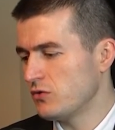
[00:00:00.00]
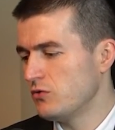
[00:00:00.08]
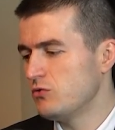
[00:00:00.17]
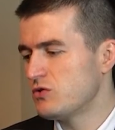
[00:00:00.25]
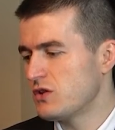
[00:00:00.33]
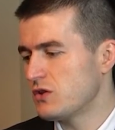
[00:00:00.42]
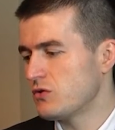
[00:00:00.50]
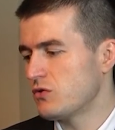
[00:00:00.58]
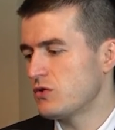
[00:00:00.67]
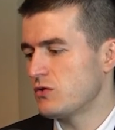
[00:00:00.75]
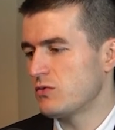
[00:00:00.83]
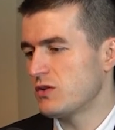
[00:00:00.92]
loosely
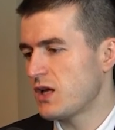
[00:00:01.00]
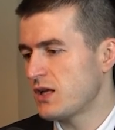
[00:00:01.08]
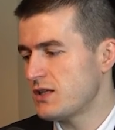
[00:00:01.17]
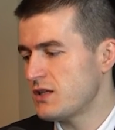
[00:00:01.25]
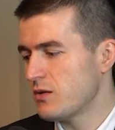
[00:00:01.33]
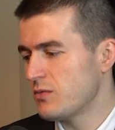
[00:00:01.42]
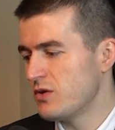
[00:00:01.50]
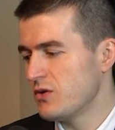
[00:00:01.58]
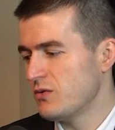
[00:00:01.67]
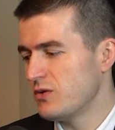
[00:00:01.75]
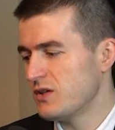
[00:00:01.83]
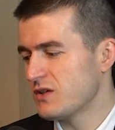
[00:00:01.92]
associated with
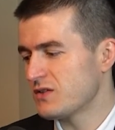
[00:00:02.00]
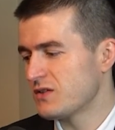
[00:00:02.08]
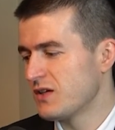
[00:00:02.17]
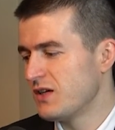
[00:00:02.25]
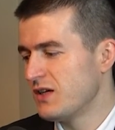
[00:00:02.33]
IDW is